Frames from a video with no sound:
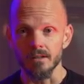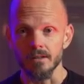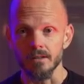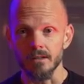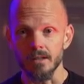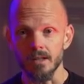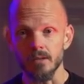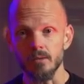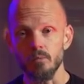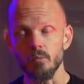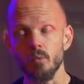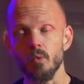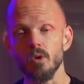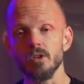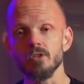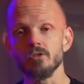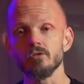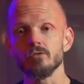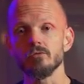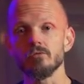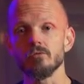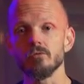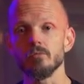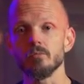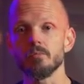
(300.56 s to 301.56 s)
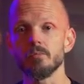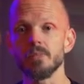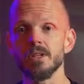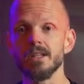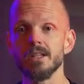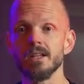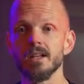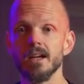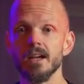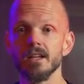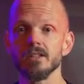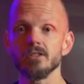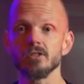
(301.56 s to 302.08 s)
They want you to
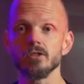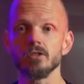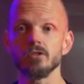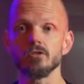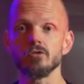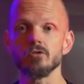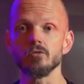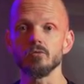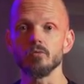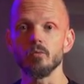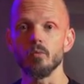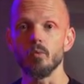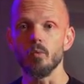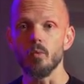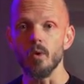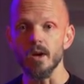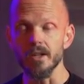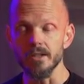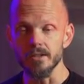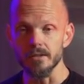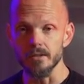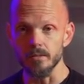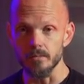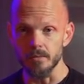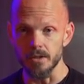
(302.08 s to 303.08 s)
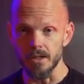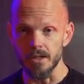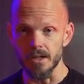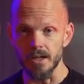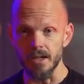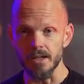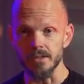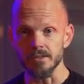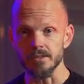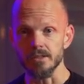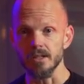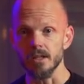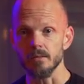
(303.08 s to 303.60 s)
be nice because you want to be
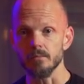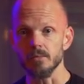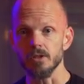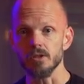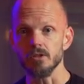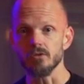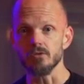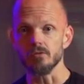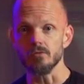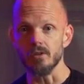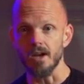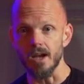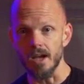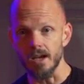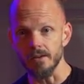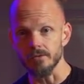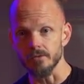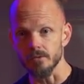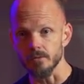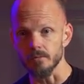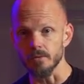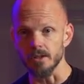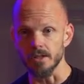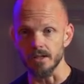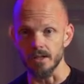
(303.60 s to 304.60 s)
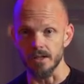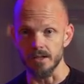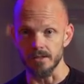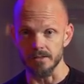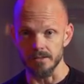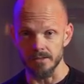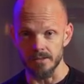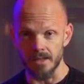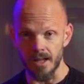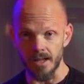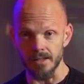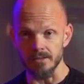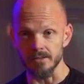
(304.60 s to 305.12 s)
nice, not because you have to be nice.
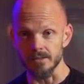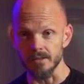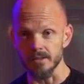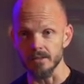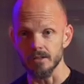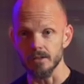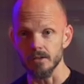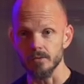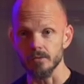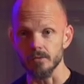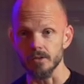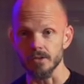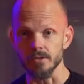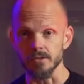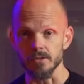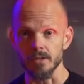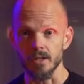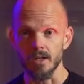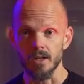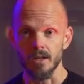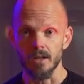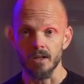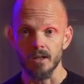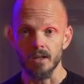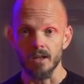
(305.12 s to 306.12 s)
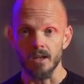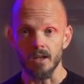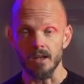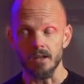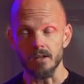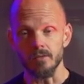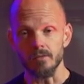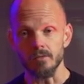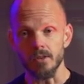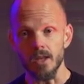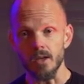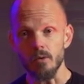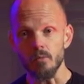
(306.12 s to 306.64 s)
That's the difference.
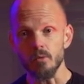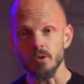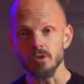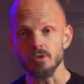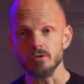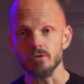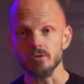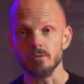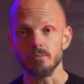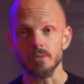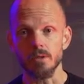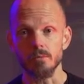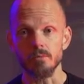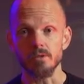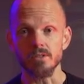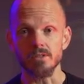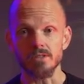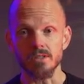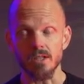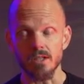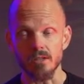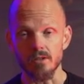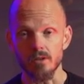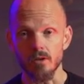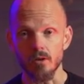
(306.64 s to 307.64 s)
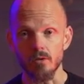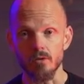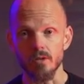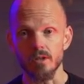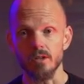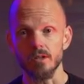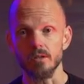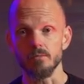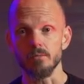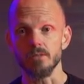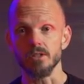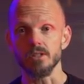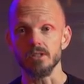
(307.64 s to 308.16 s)
And if they want you to be able to say no to
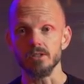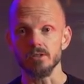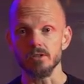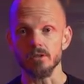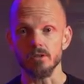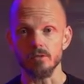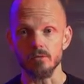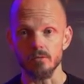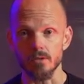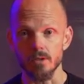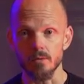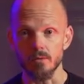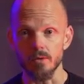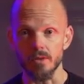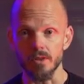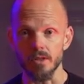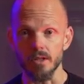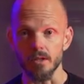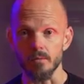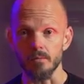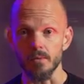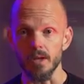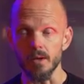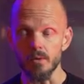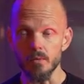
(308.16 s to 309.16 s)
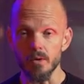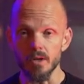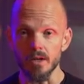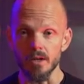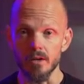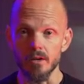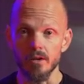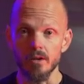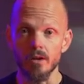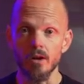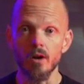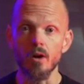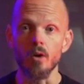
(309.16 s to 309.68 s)
them and disagree with them, they want to
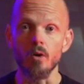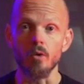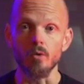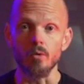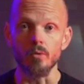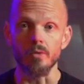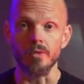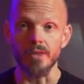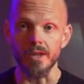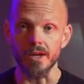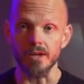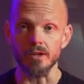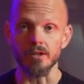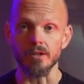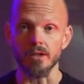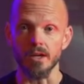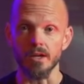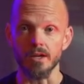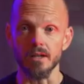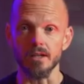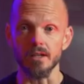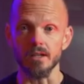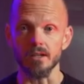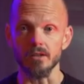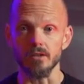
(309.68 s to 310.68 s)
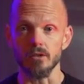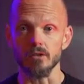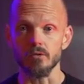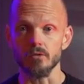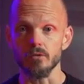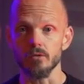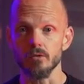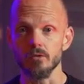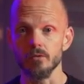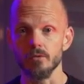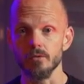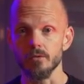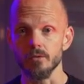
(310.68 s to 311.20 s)
know they're going to get the
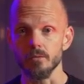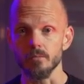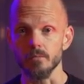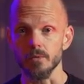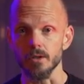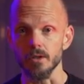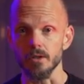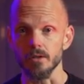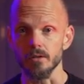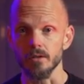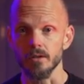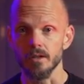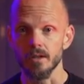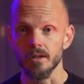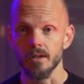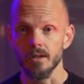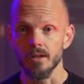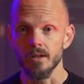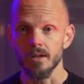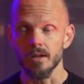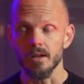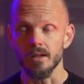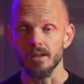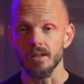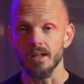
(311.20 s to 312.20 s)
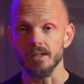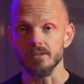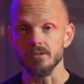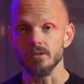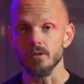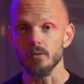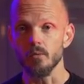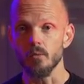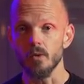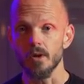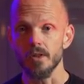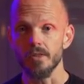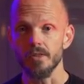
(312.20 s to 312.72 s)
truth from you. And that's
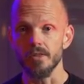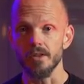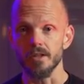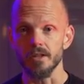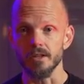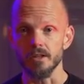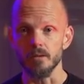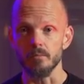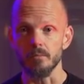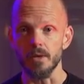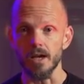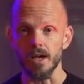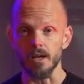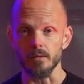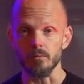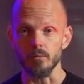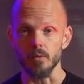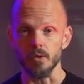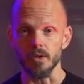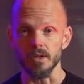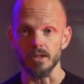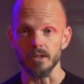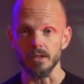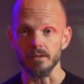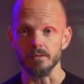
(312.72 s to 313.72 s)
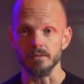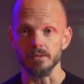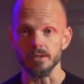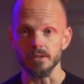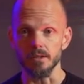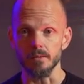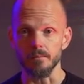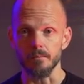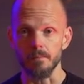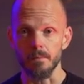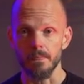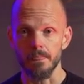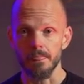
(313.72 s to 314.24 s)
the one thing the bad boy gives
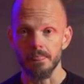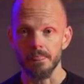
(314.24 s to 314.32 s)
them.